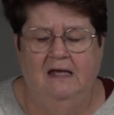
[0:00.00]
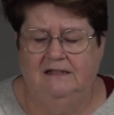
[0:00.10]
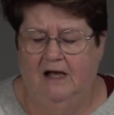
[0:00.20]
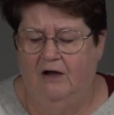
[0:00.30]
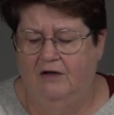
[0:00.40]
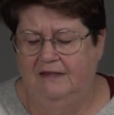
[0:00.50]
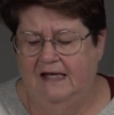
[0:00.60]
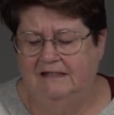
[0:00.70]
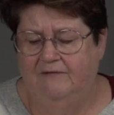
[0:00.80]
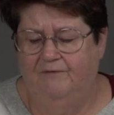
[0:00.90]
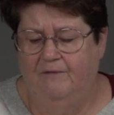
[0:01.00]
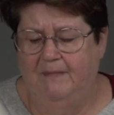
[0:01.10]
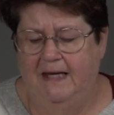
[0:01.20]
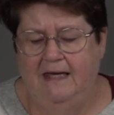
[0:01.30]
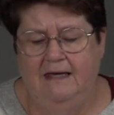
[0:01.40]
So that's it from
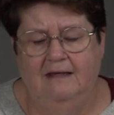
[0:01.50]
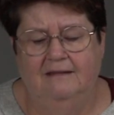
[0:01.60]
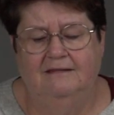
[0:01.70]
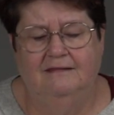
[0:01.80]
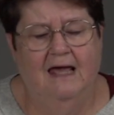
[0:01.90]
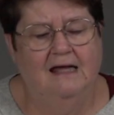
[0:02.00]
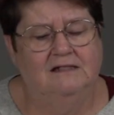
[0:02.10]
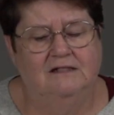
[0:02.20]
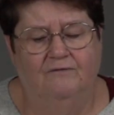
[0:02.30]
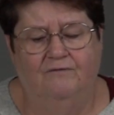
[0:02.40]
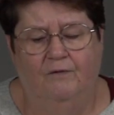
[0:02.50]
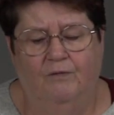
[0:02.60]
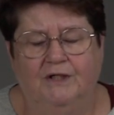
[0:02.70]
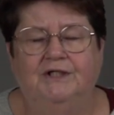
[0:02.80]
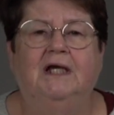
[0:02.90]
me. Thanks for
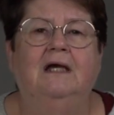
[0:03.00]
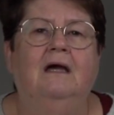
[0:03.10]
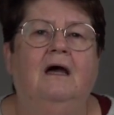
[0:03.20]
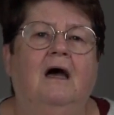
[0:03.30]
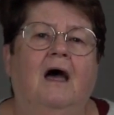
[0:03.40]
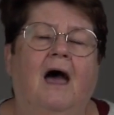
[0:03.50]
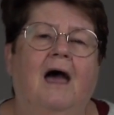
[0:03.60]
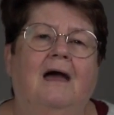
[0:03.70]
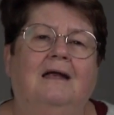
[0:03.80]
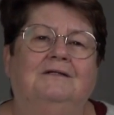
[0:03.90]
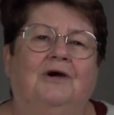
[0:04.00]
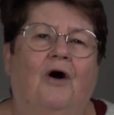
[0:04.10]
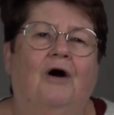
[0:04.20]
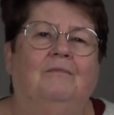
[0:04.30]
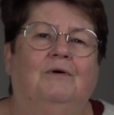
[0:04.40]
watching, and
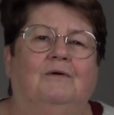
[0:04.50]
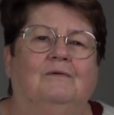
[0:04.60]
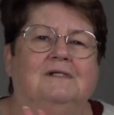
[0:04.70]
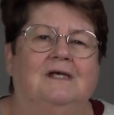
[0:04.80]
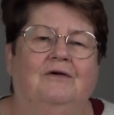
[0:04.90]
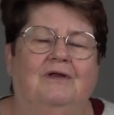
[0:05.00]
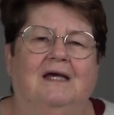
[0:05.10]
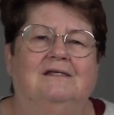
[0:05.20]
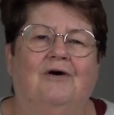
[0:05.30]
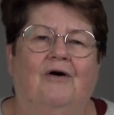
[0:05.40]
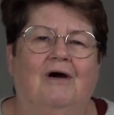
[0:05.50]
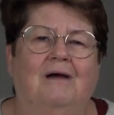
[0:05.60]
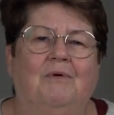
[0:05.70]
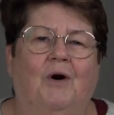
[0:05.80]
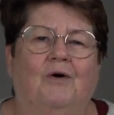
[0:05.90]
I will see you next
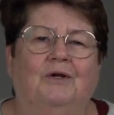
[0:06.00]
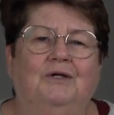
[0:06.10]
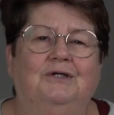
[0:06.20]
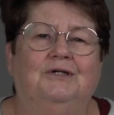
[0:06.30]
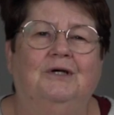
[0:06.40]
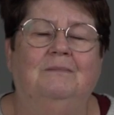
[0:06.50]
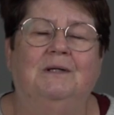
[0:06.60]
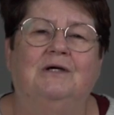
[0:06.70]
time on YouTube.